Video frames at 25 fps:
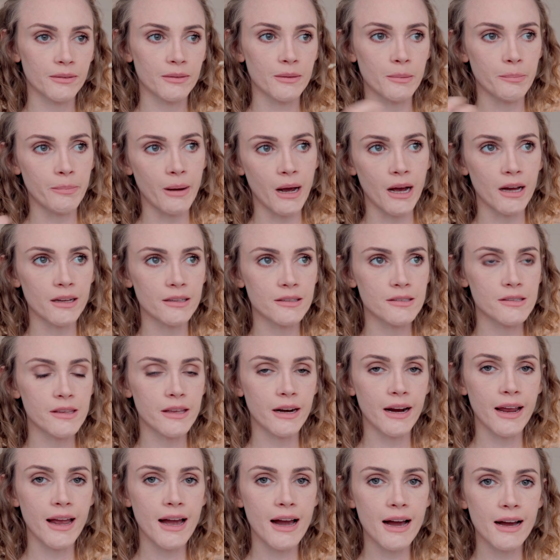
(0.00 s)
the pots
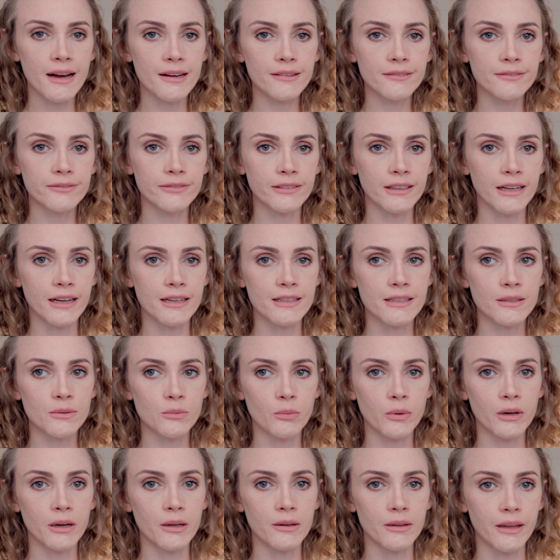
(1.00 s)
that I have and I didn't
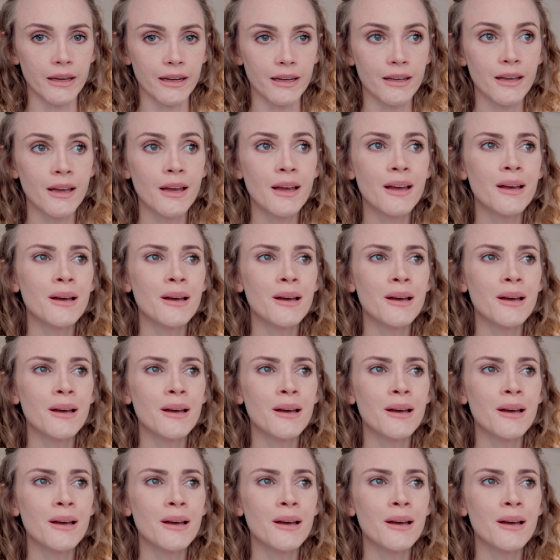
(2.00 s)
want to like